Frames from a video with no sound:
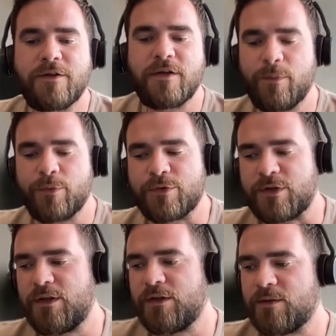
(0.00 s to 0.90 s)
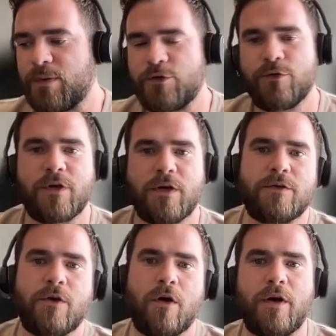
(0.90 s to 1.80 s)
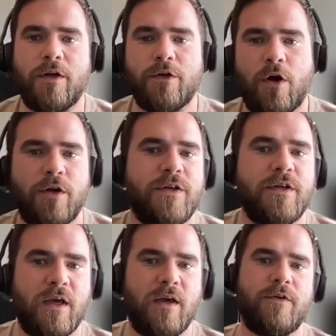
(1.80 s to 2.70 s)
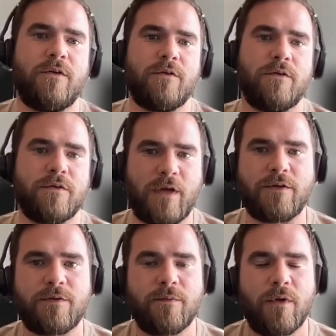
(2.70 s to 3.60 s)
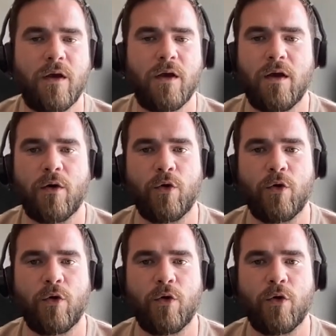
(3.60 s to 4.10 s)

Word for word: typically, we see the best use cases are in content heavy sites uh, mm-hmm.